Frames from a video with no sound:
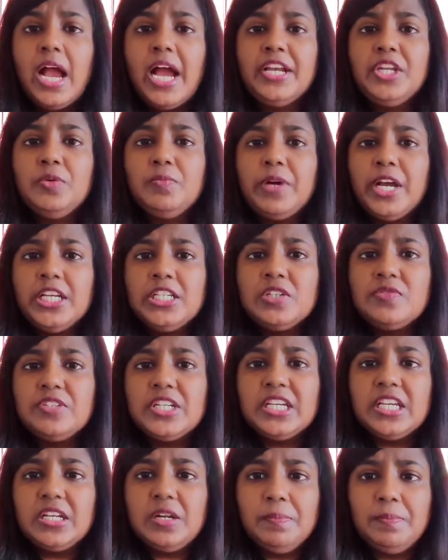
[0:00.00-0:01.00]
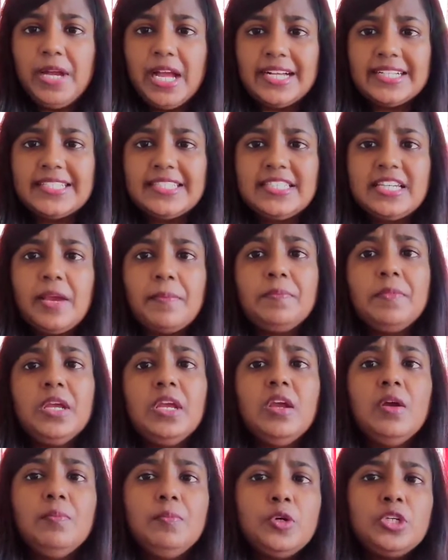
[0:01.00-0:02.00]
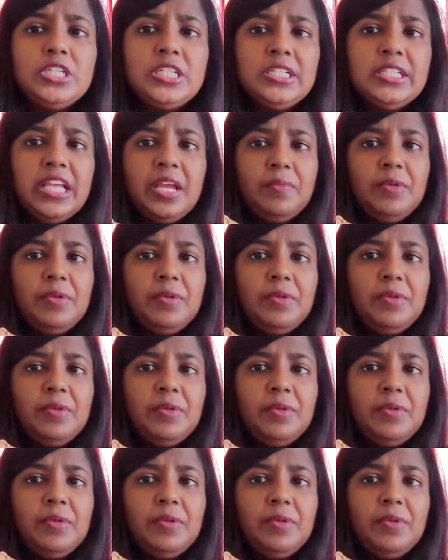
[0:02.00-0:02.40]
And you might have taken a back step, putting